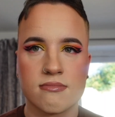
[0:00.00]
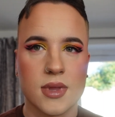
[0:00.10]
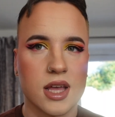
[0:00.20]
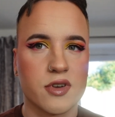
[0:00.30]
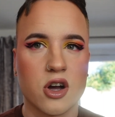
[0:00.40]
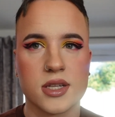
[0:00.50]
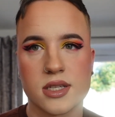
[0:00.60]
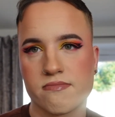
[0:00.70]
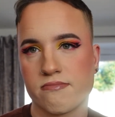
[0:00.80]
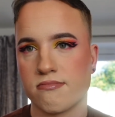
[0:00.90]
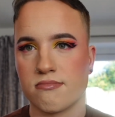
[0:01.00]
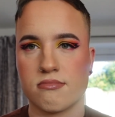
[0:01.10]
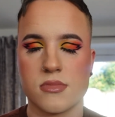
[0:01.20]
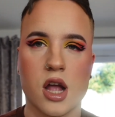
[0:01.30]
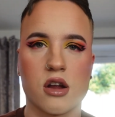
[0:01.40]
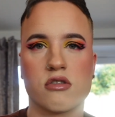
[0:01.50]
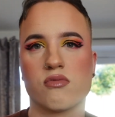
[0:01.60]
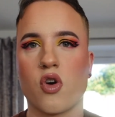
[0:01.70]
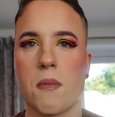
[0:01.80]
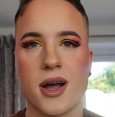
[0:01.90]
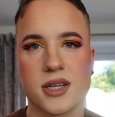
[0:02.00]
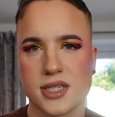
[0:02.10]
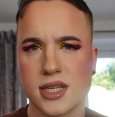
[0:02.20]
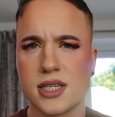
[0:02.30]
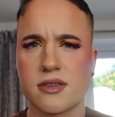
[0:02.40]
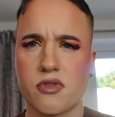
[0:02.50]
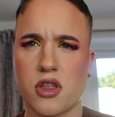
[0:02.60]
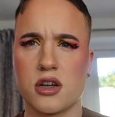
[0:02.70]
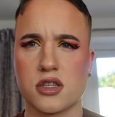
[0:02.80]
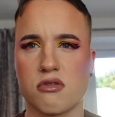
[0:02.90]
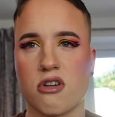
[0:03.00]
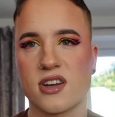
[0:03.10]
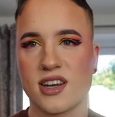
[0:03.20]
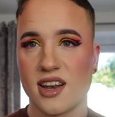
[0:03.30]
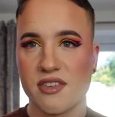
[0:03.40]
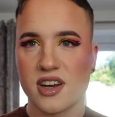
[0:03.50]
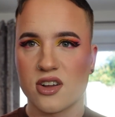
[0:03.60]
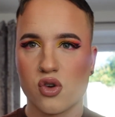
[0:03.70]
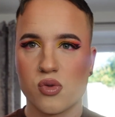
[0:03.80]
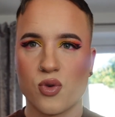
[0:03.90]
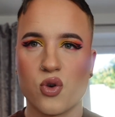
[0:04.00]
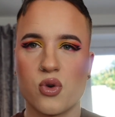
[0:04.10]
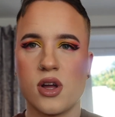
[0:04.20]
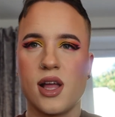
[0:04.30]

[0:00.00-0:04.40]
If you guys know what pasty is, for those who aren't living in Cornwall,